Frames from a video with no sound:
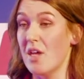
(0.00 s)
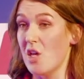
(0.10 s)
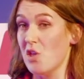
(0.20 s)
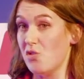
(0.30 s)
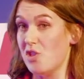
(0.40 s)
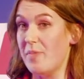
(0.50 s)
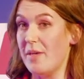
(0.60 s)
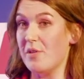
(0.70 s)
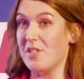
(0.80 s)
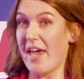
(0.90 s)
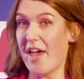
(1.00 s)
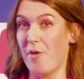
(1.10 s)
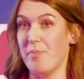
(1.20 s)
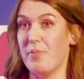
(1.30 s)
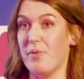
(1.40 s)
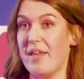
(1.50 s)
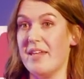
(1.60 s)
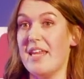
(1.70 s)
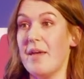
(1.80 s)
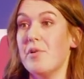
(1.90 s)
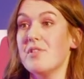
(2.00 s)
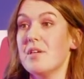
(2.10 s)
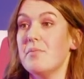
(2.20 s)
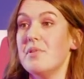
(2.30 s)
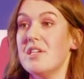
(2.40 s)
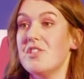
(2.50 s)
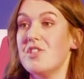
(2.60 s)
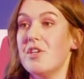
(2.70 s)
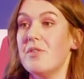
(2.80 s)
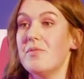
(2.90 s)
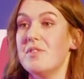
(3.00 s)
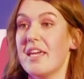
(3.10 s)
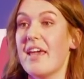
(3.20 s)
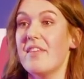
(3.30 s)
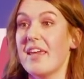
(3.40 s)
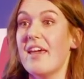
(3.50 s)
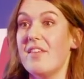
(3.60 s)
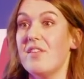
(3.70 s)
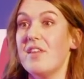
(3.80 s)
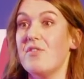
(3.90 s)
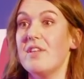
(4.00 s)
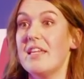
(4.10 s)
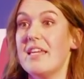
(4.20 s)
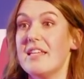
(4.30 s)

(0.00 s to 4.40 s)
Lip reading: So to be able to help and enable somebody to get the kit that they really need